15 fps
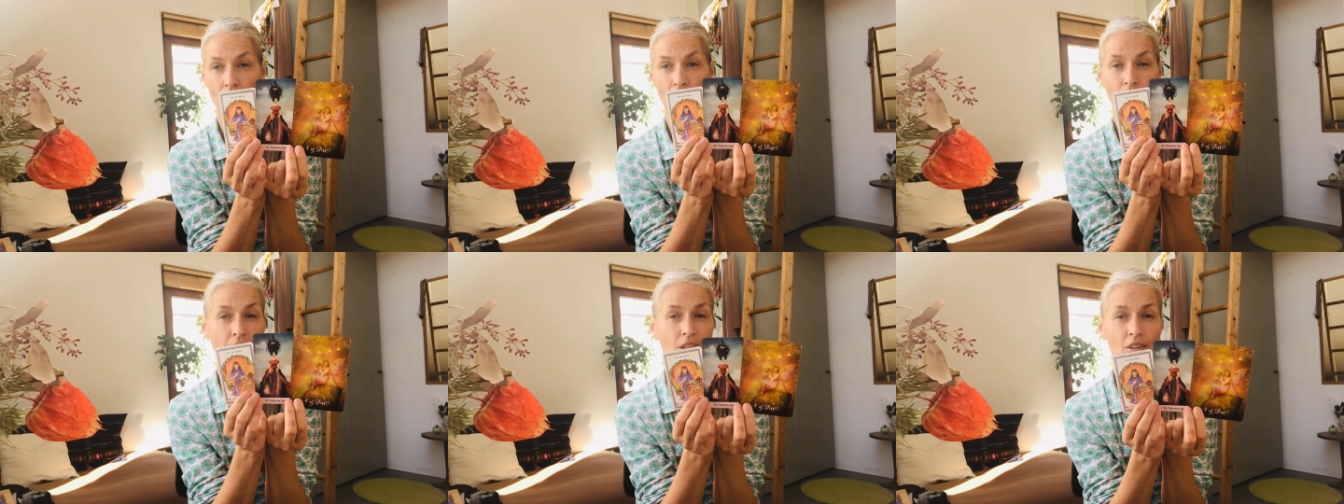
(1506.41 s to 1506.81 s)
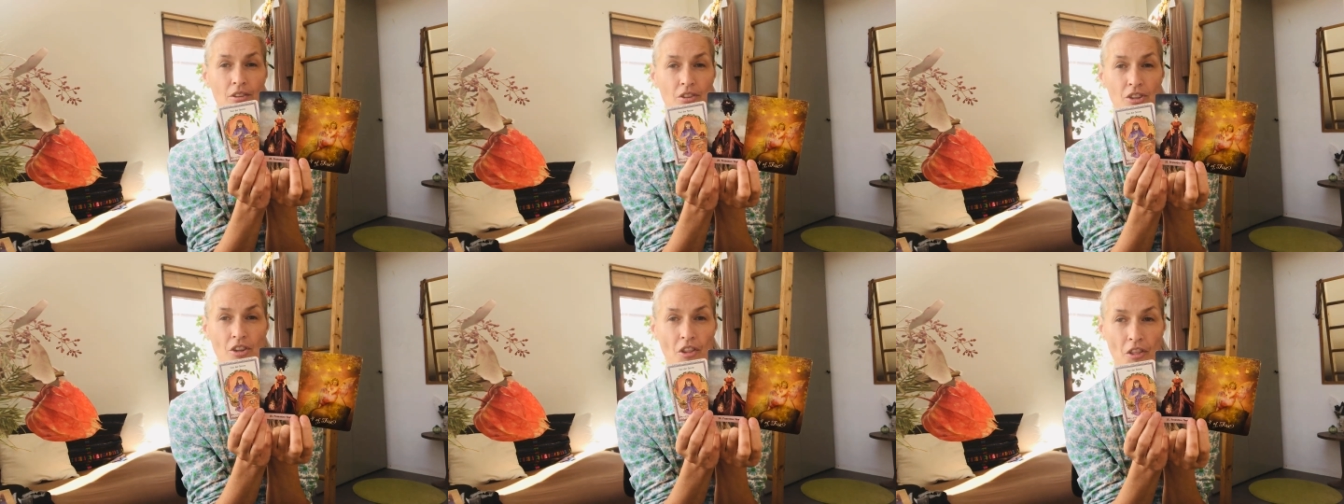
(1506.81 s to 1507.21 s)
You
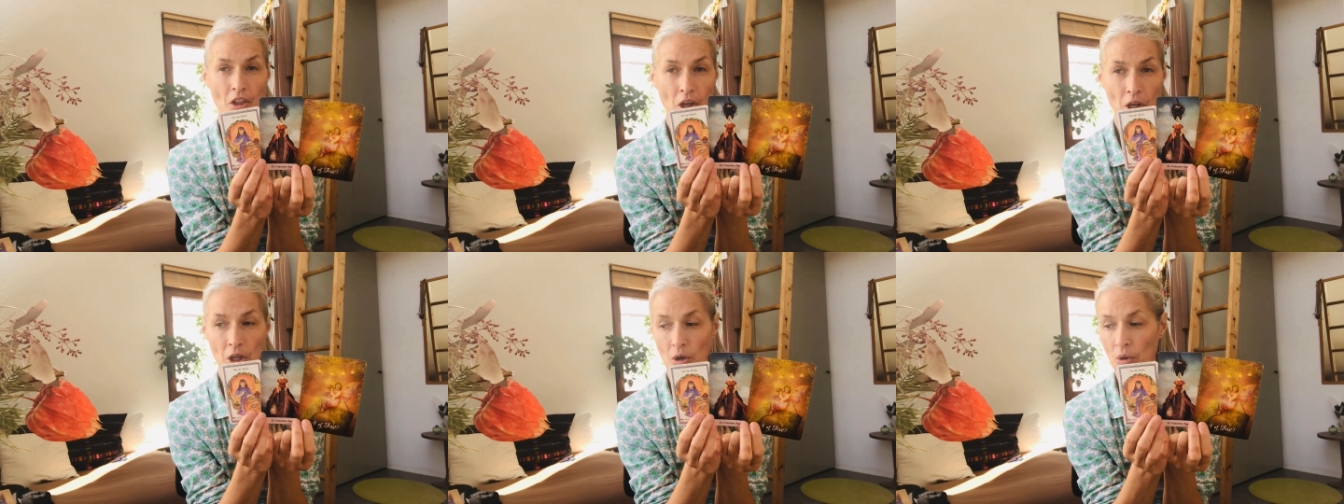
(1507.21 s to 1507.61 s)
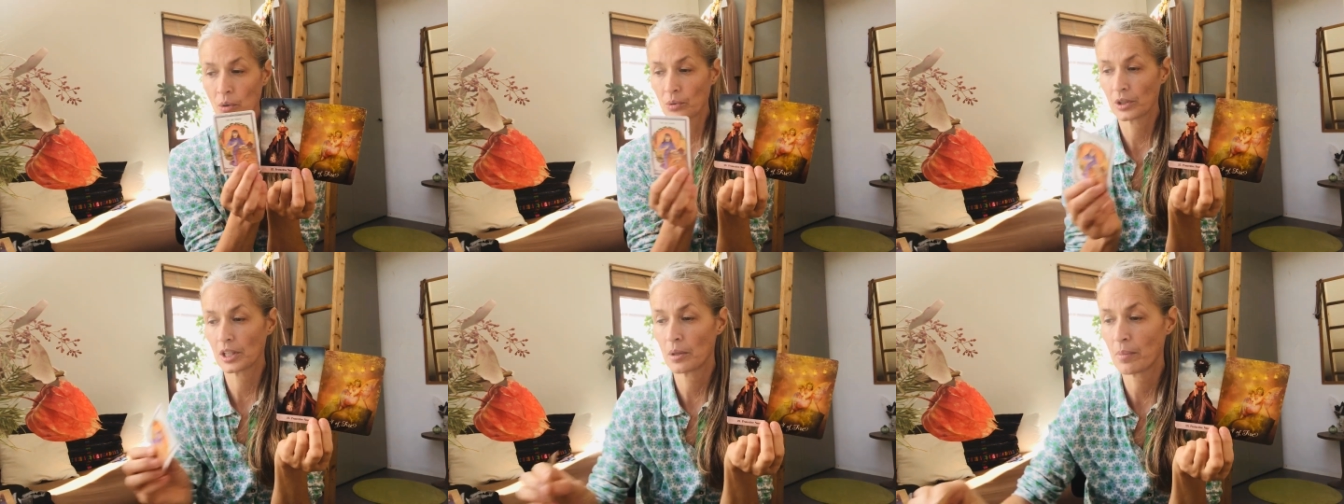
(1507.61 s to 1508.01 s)
cannot think
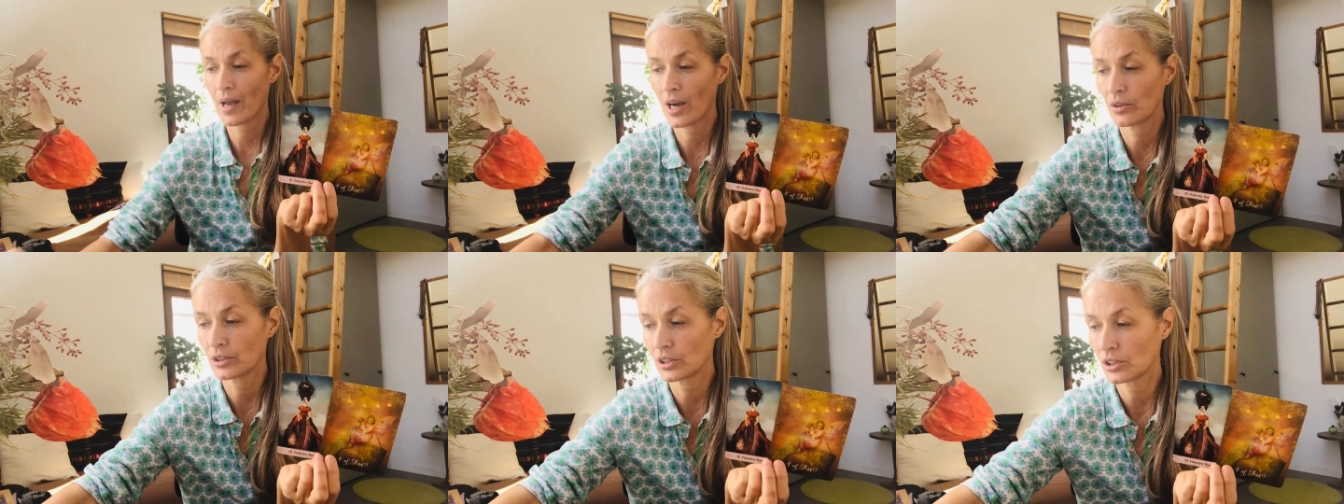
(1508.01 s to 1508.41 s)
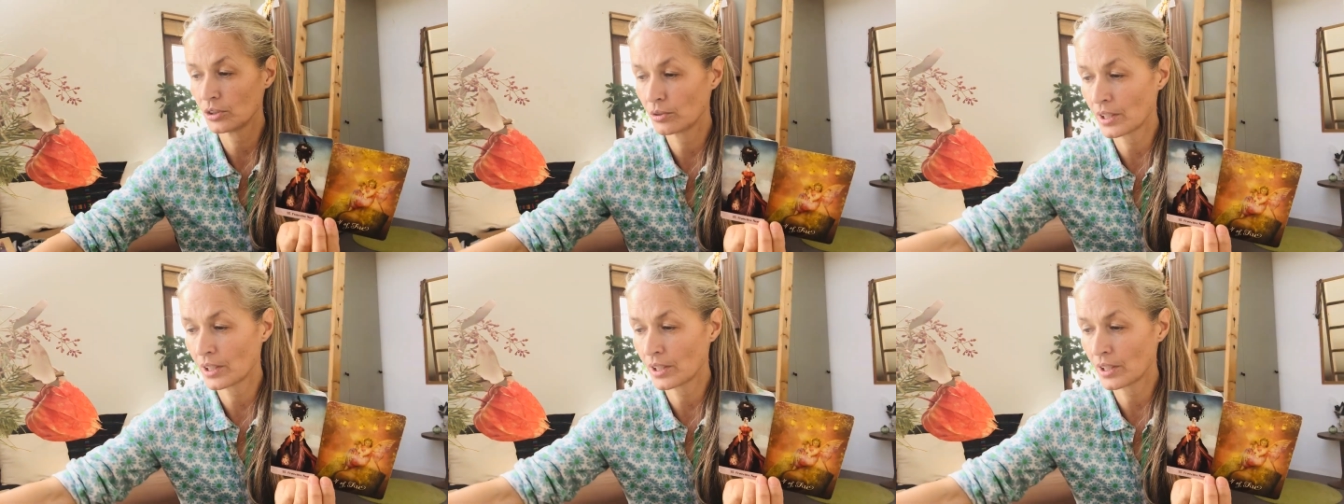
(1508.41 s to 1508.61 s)
only about it.